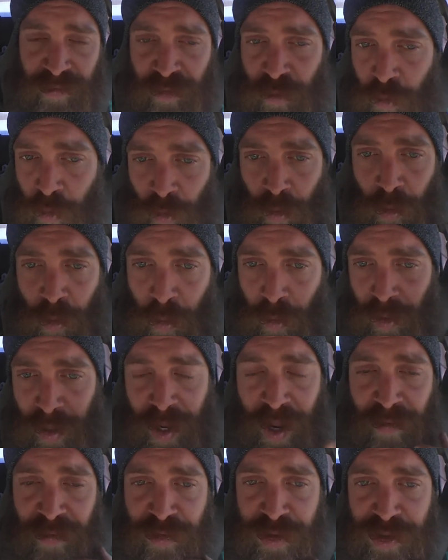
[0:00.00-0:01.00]
for only
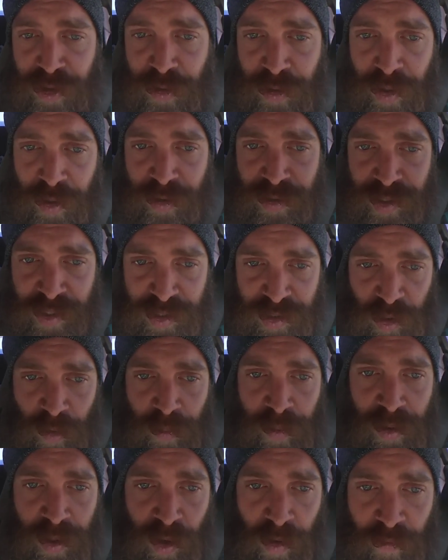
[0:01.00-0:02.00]
after 2 years they
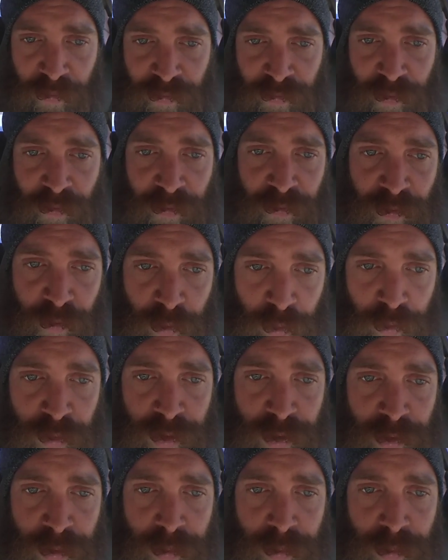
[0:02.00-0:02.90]
start putting off fruit.